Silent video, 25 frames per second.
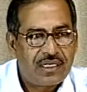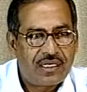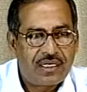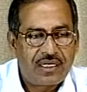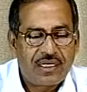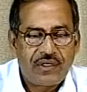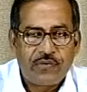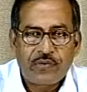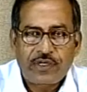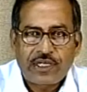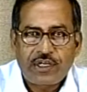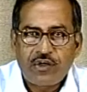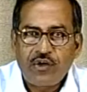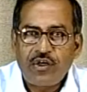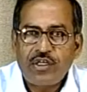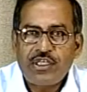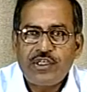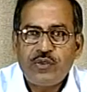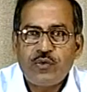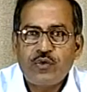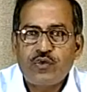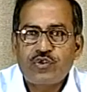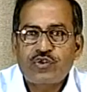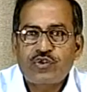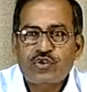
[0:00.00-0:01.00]
you cannot
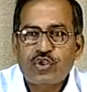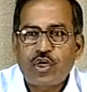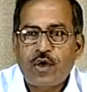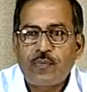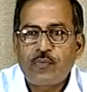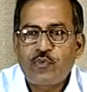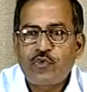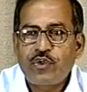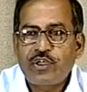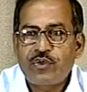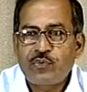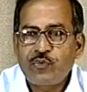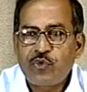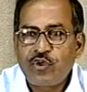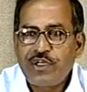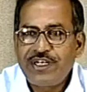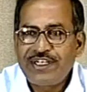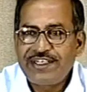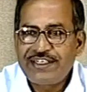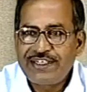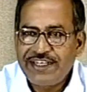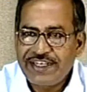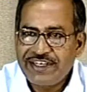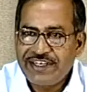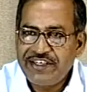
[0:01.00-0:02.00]
use software polling
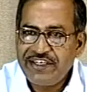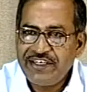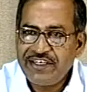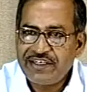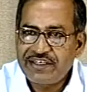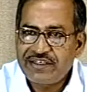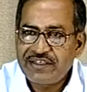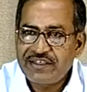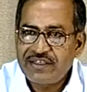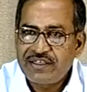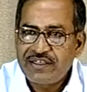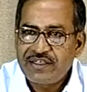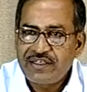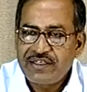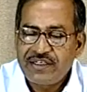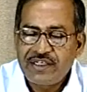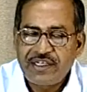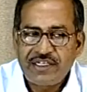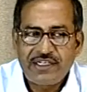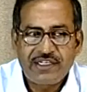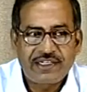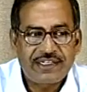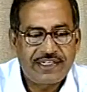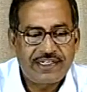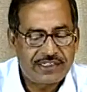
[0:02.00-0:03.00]
technique
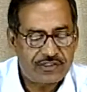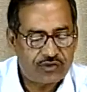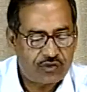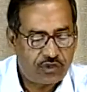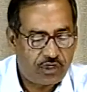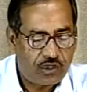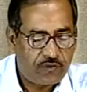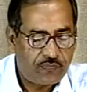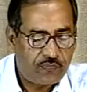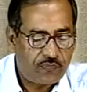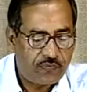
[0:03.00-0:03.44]
in case of